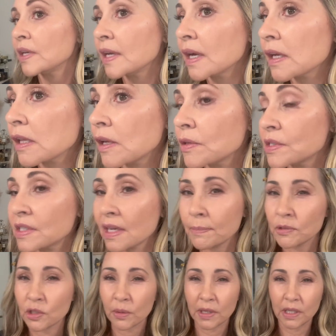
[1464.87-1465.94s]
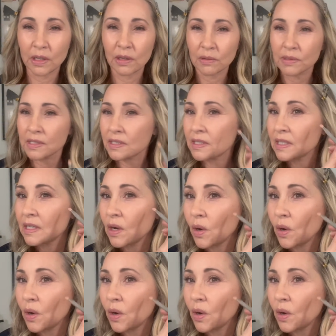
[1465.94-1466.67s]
get close up to it, you don't see,